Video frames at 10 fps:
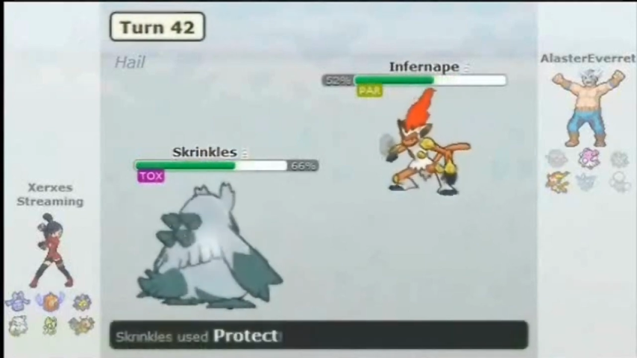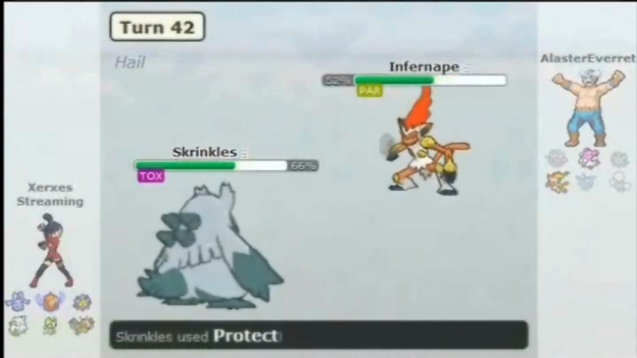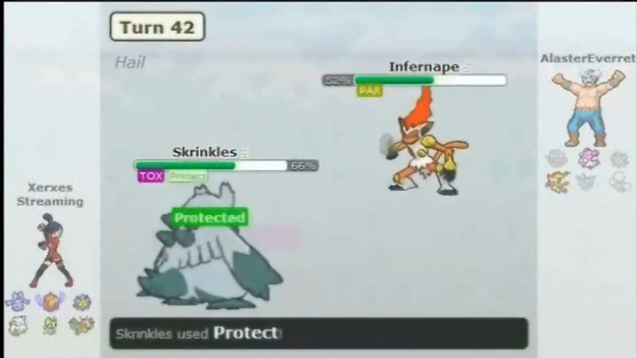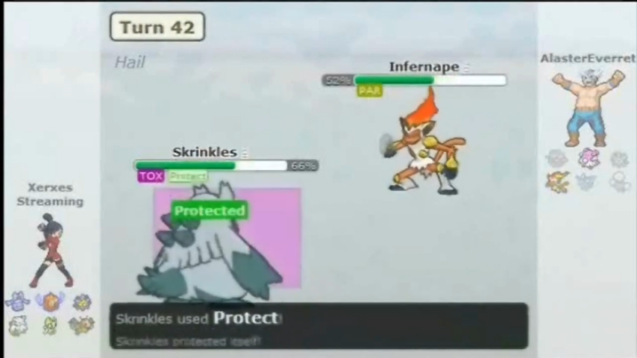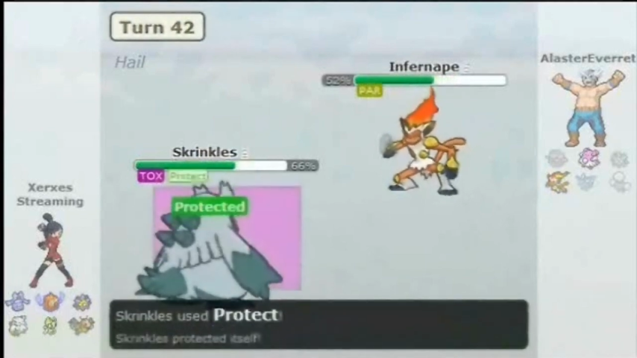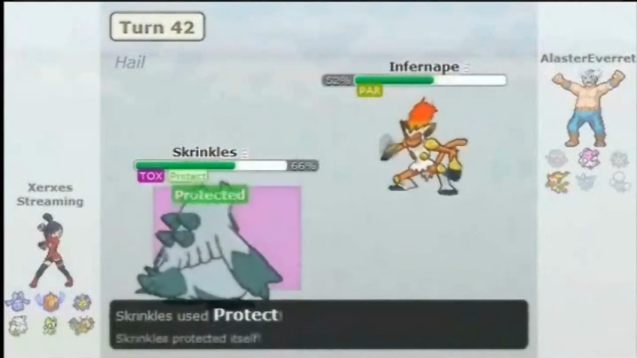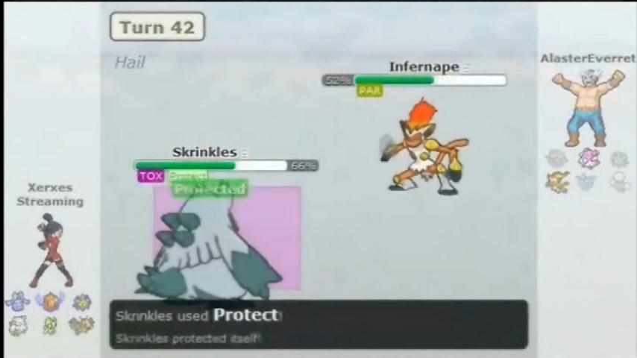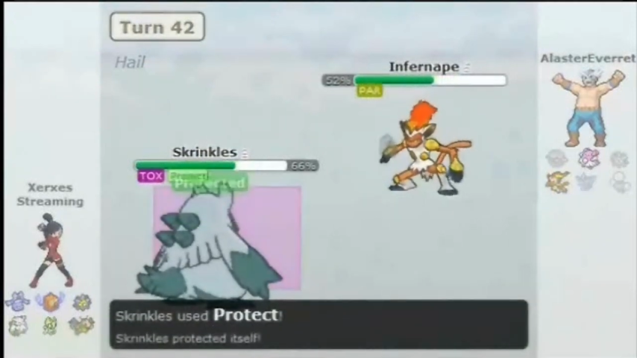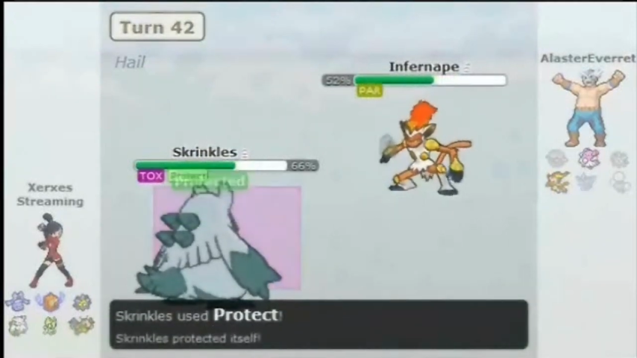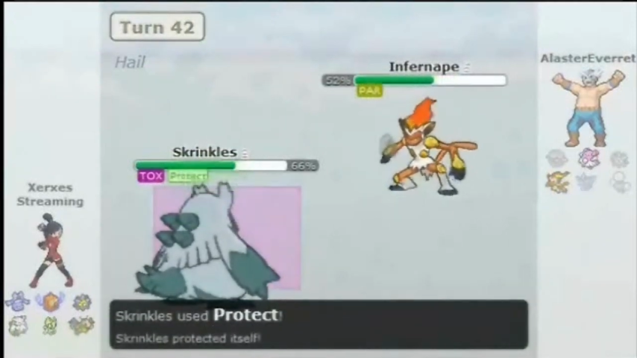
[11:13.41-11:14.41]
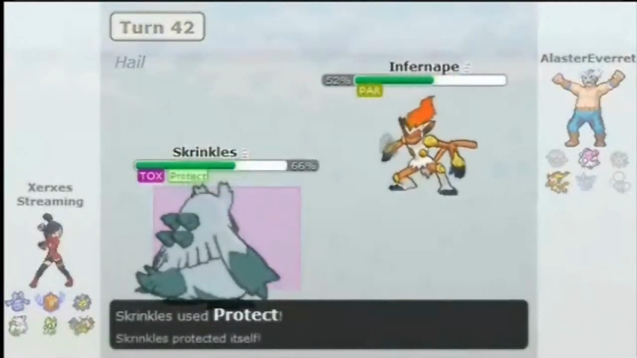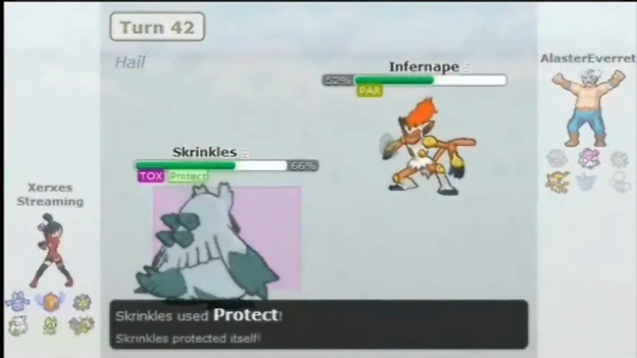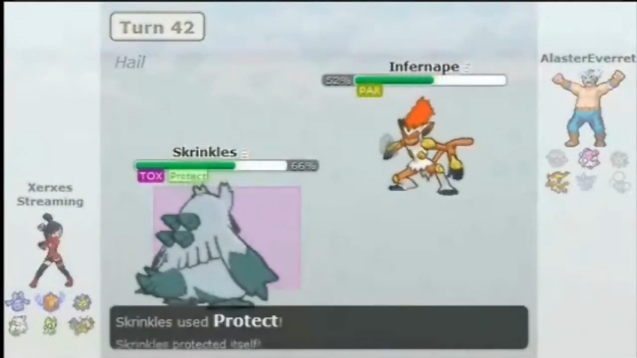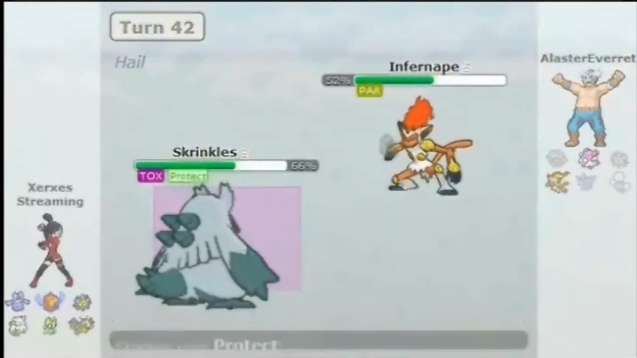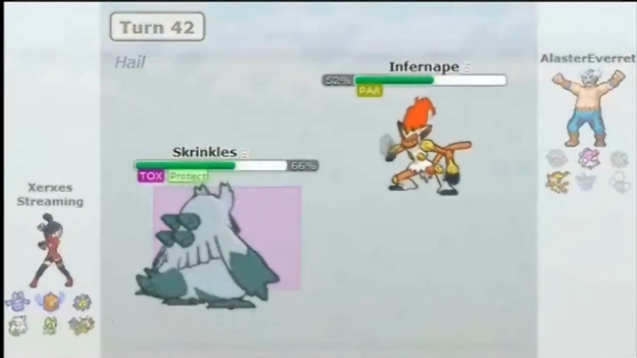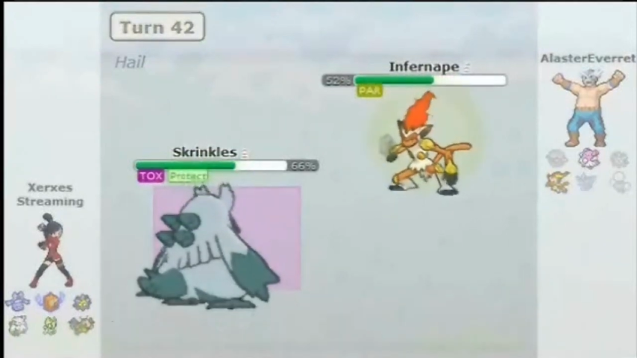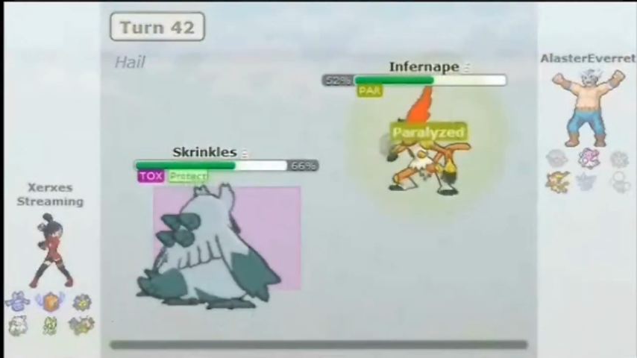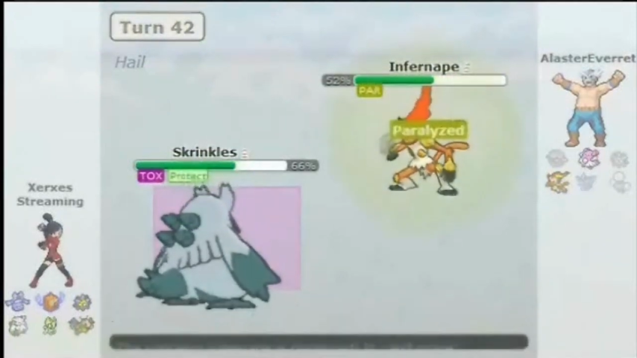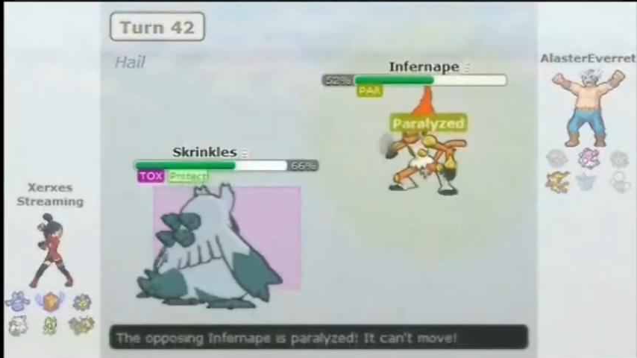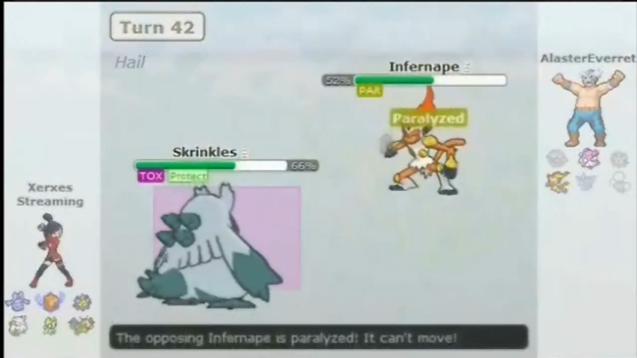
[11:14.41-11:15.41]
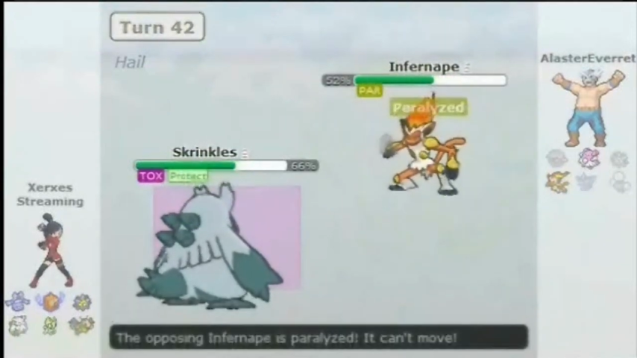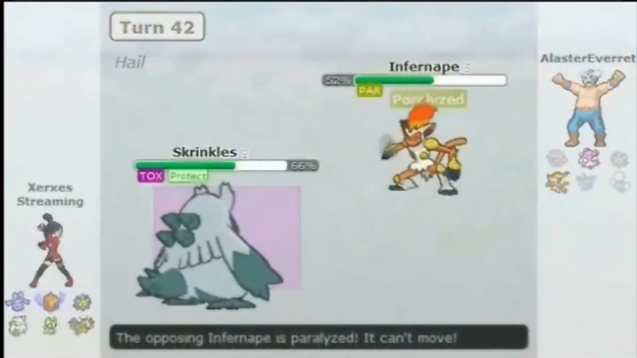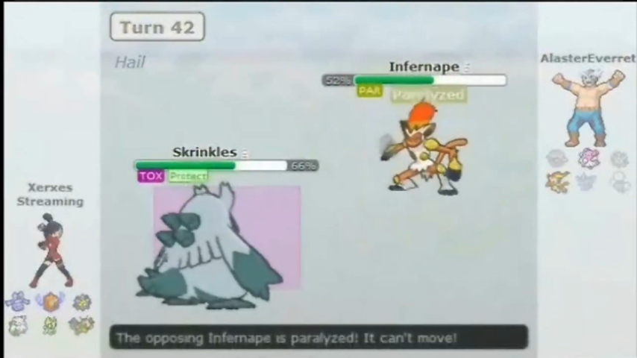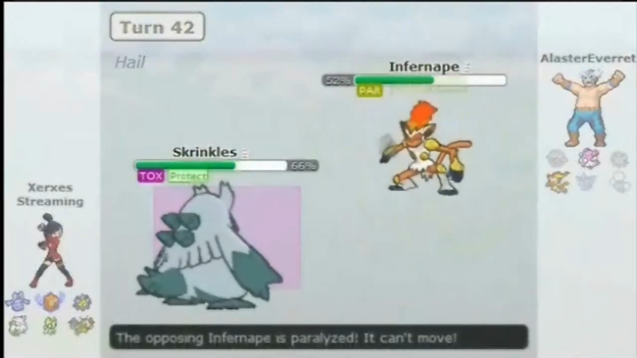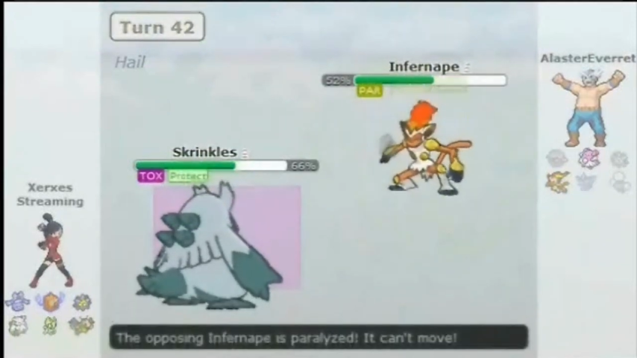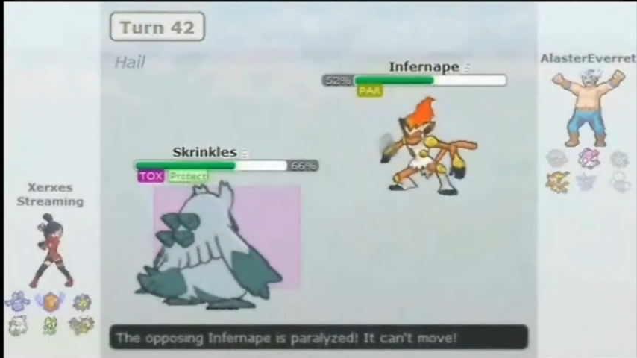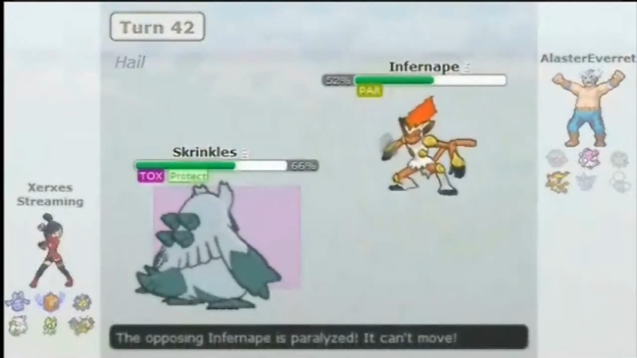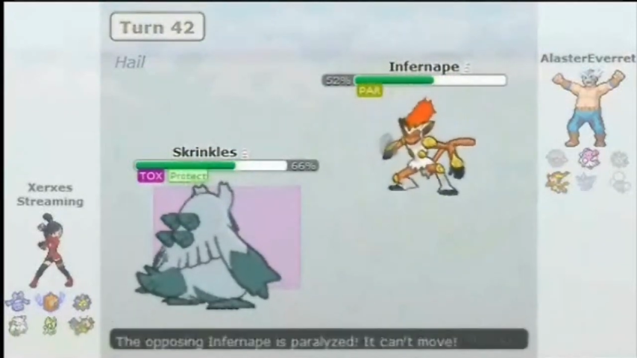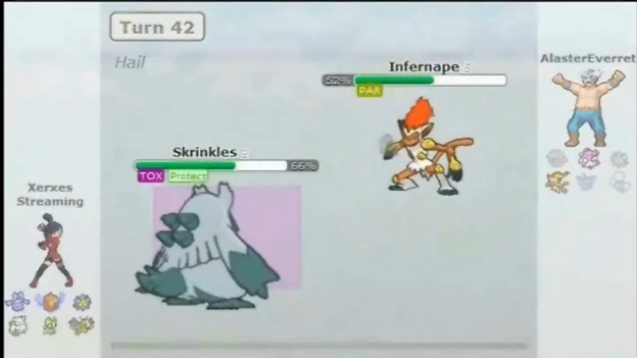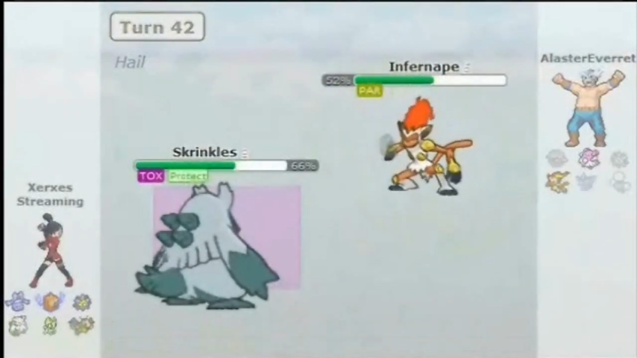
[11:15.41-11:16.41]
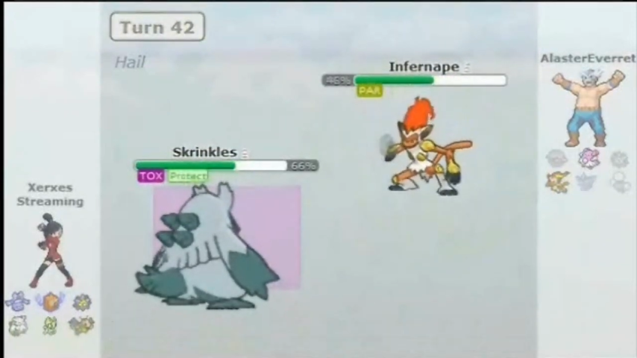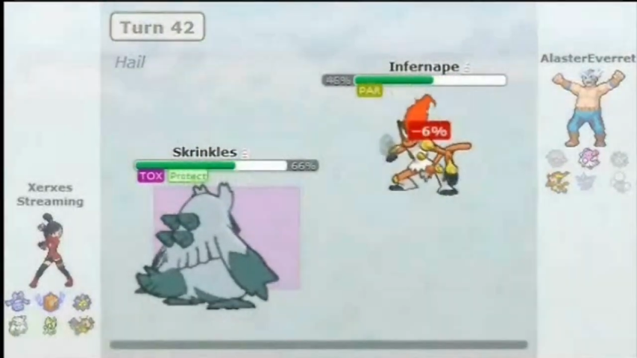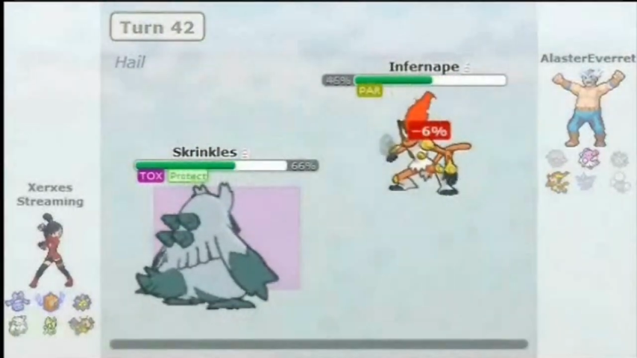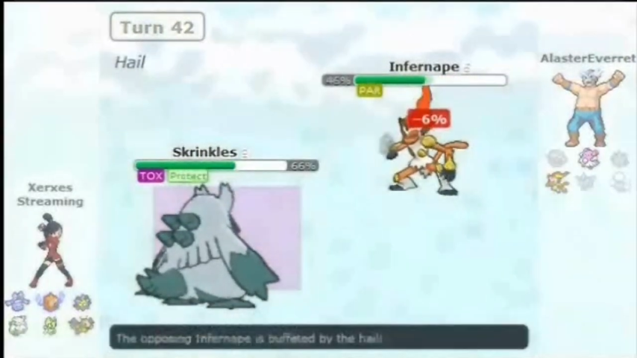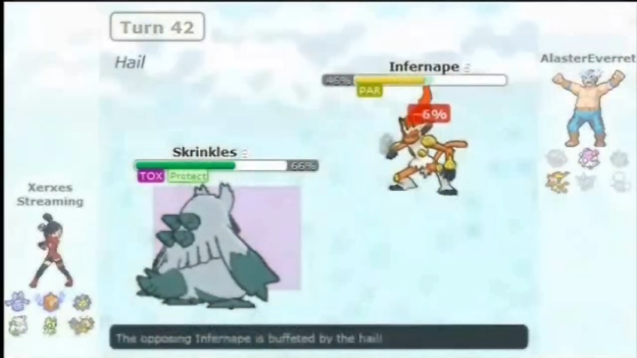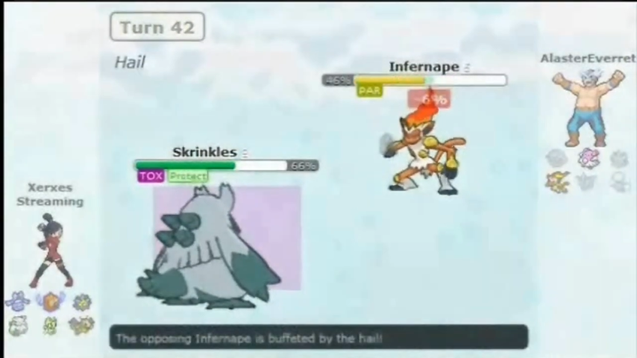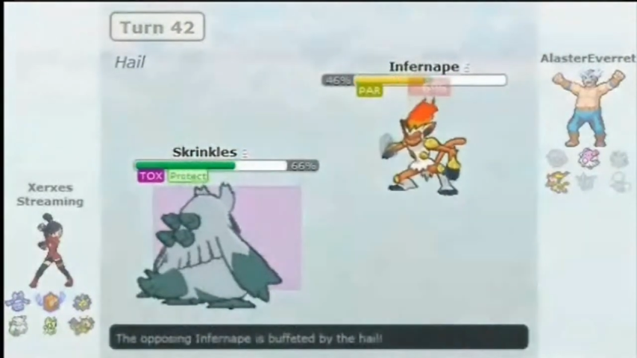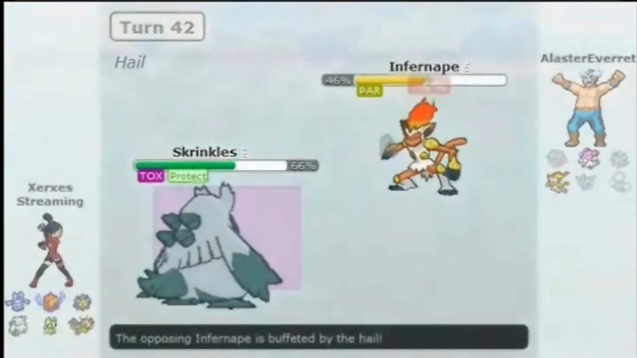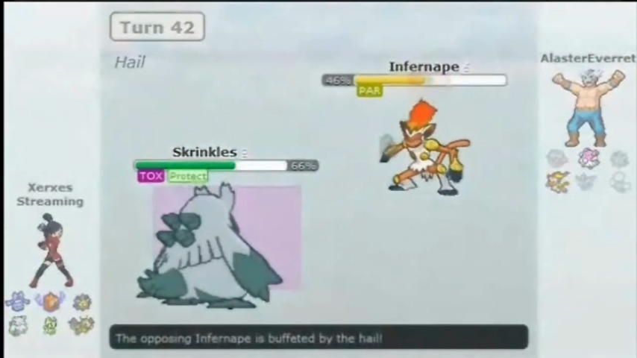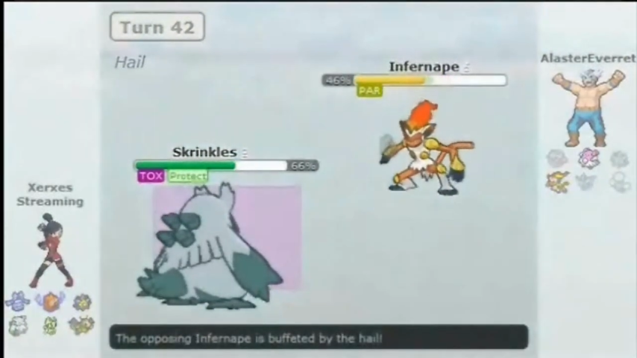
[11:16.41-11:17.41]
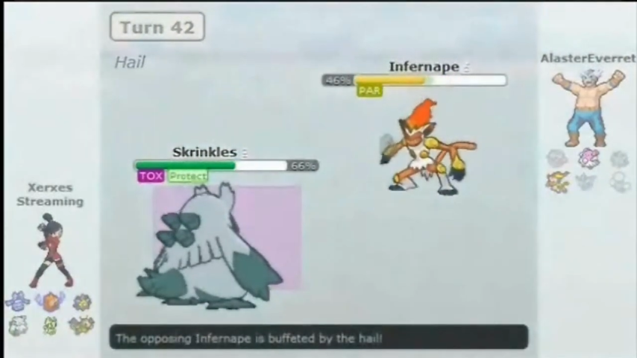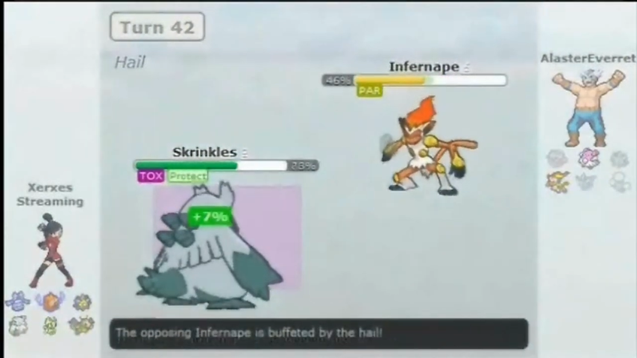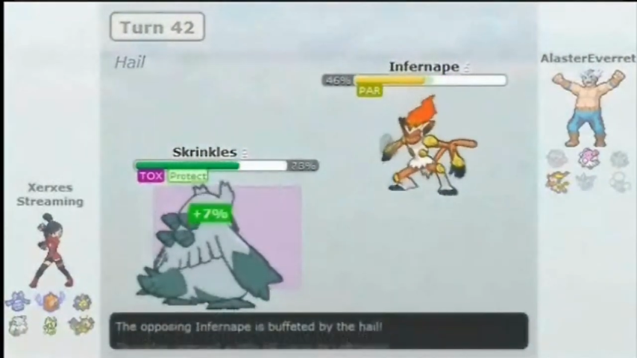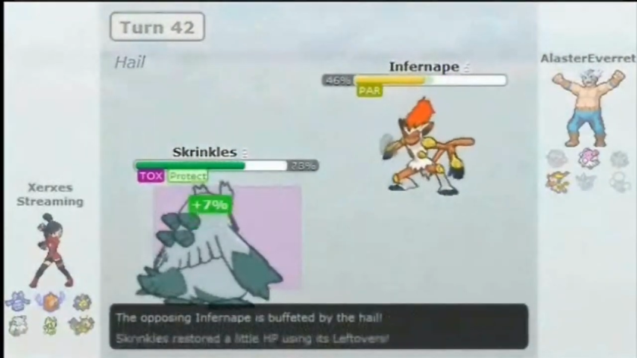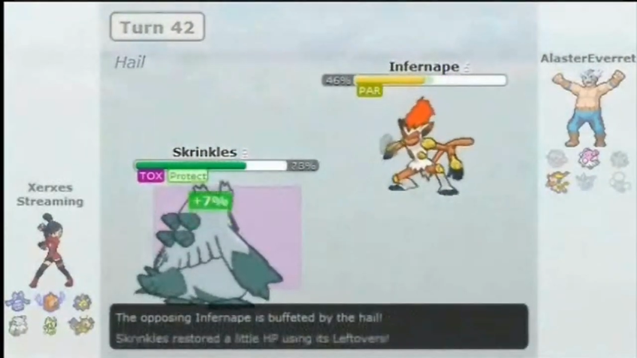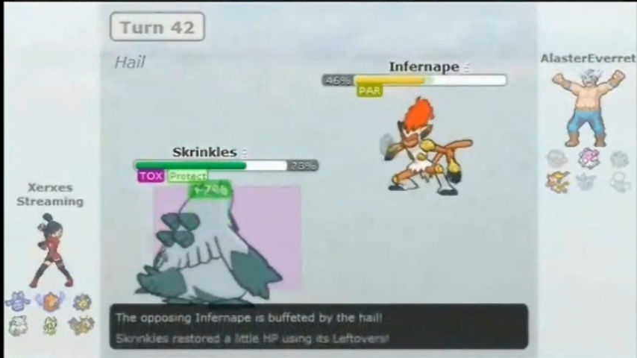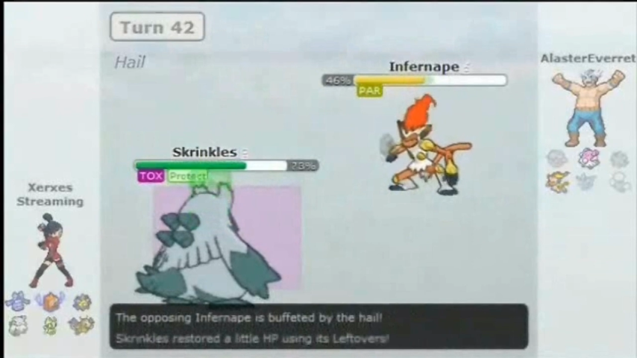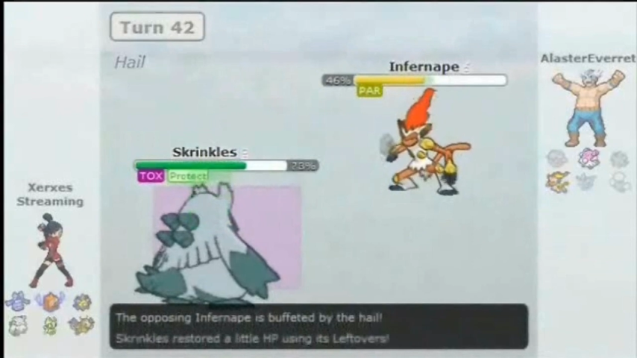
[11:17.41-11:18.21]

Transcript: No face is visible, so there are no lips to read.